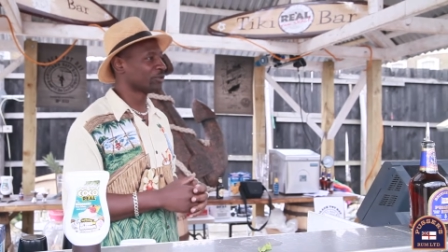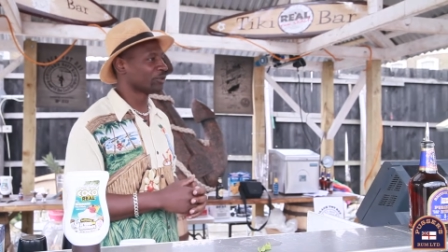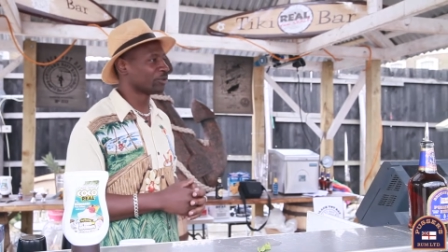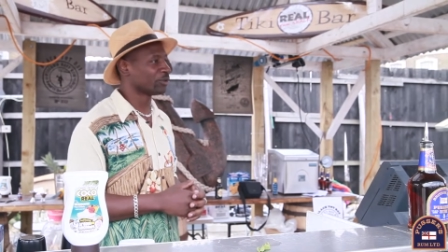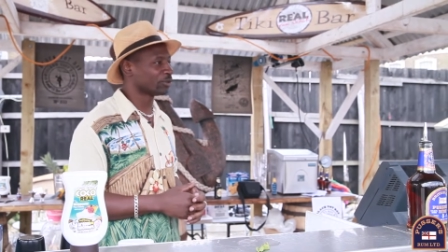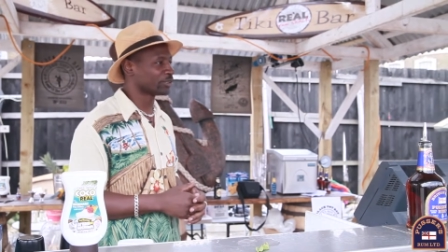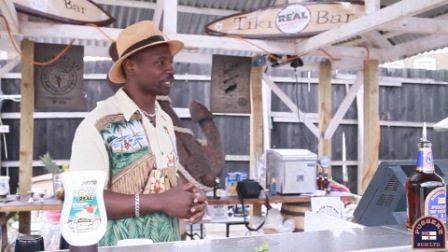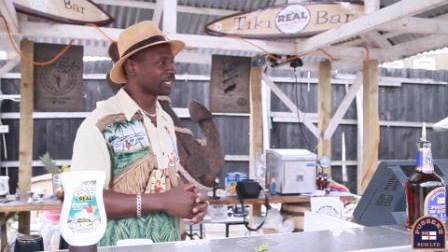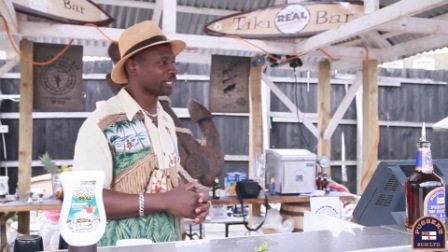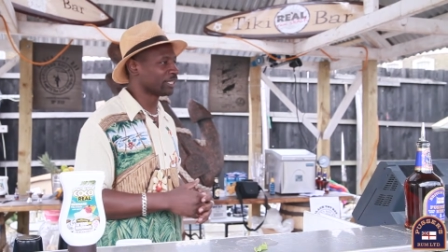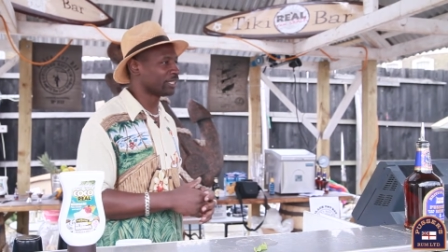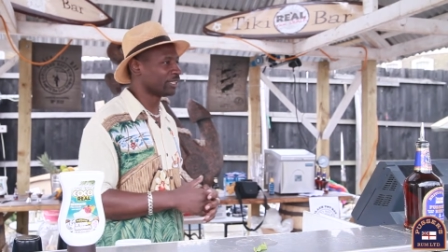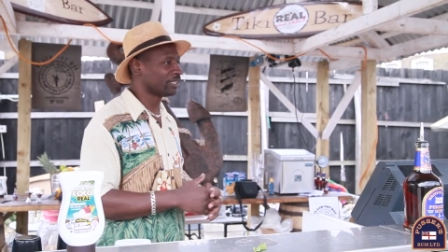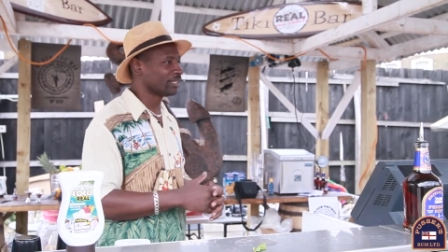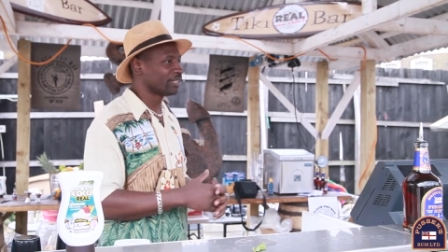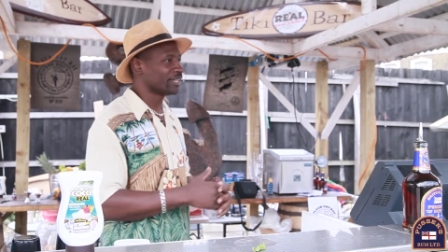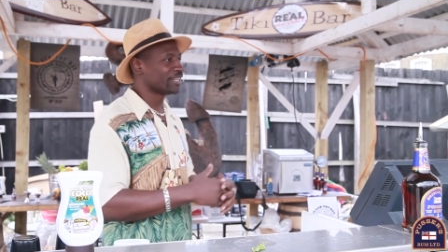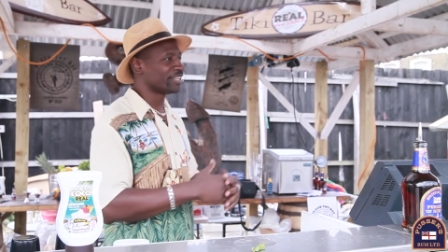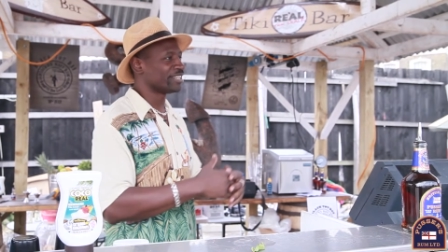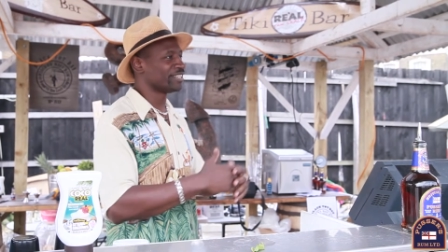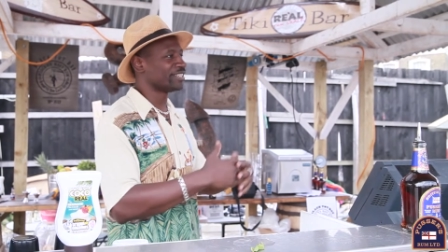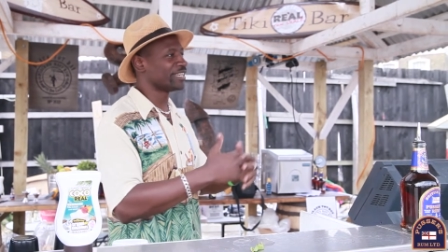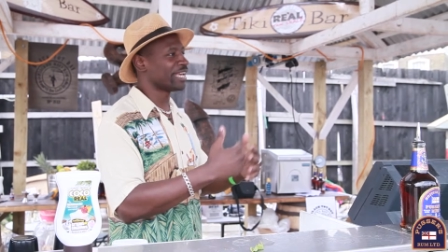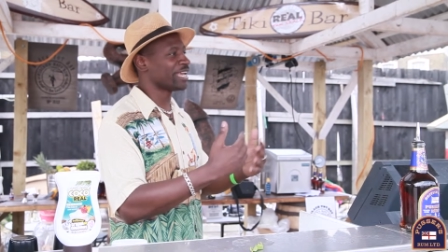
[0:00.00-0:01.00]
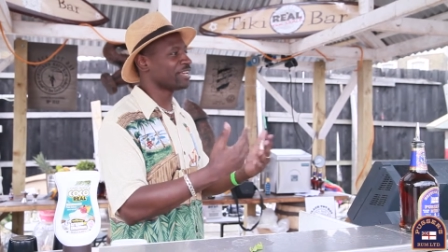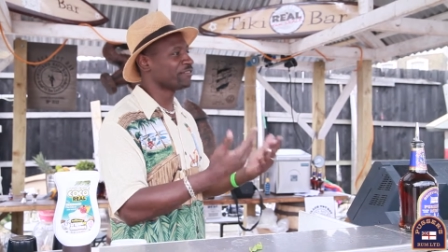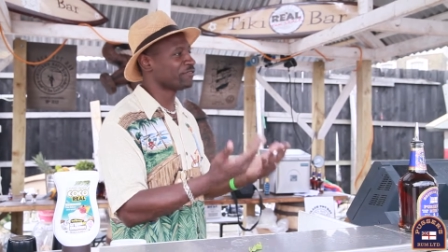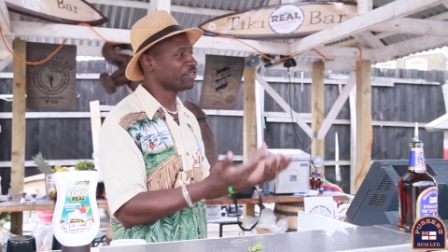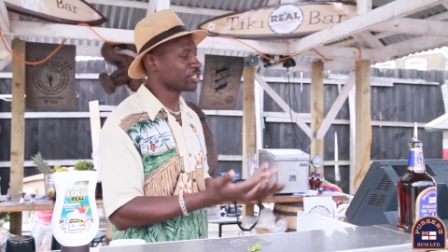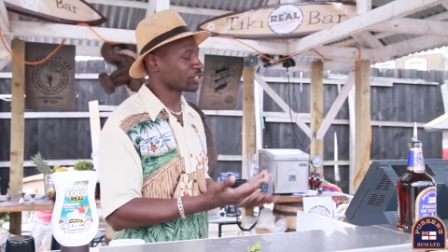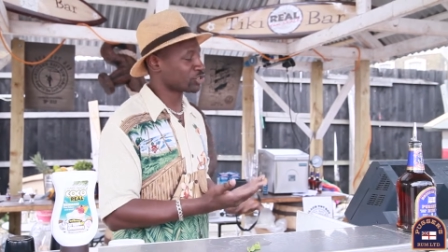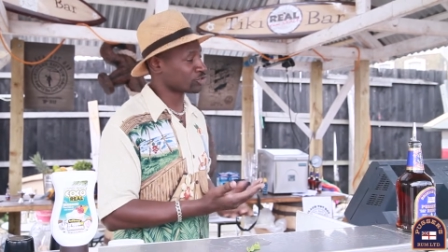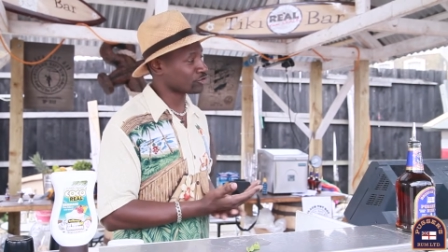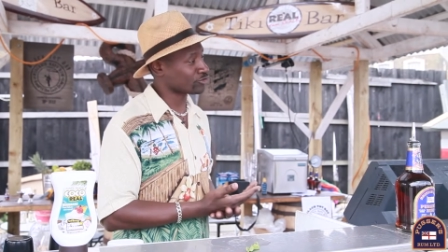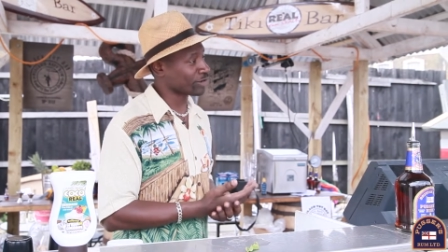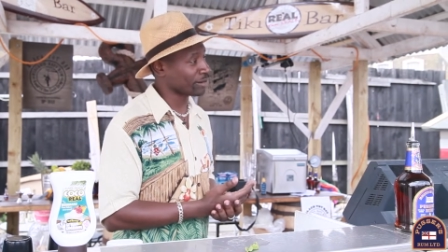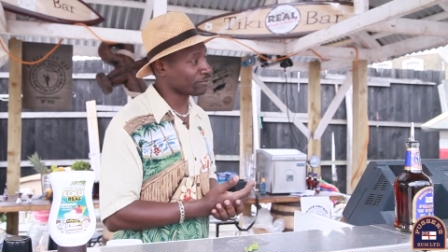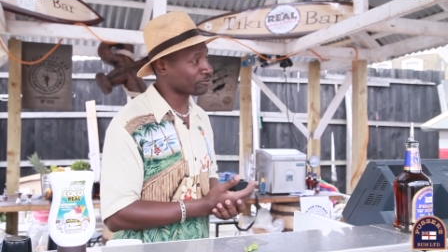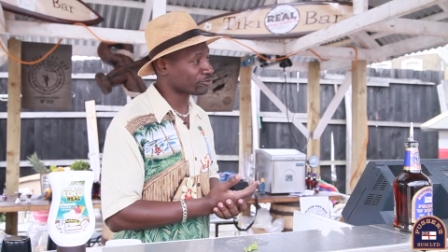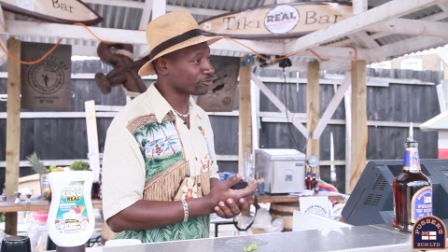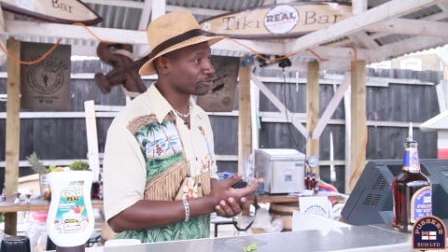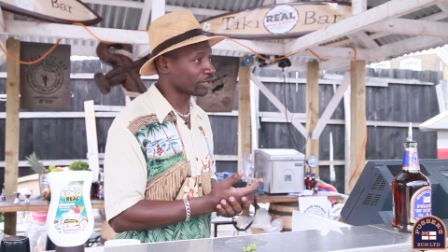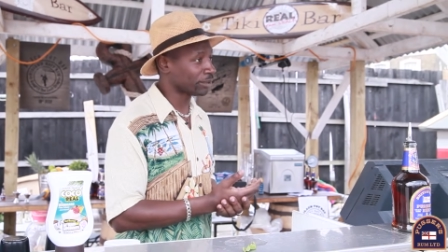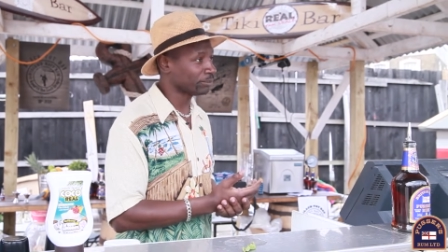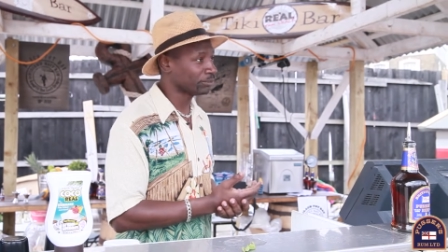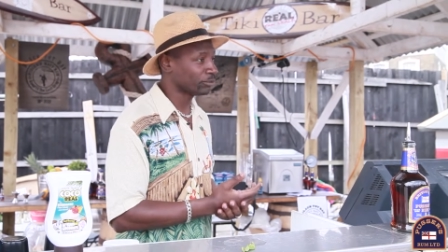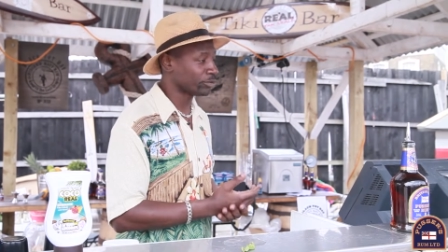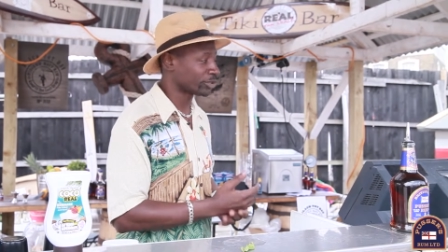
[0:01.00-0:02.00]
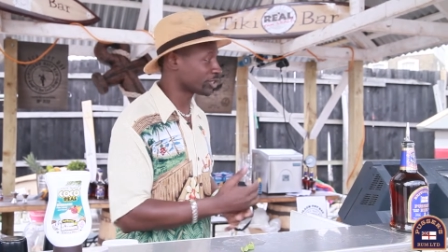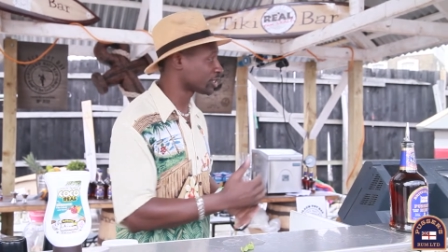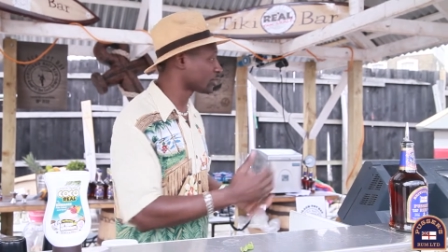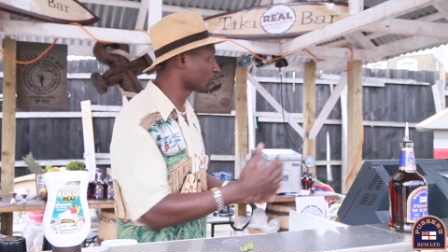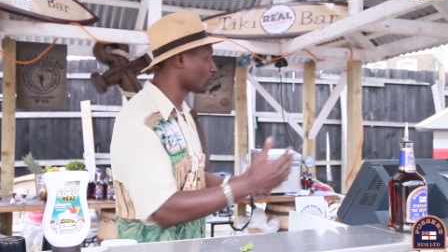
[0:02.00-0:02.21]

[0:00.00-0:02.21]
or the Navy Strength rum, which is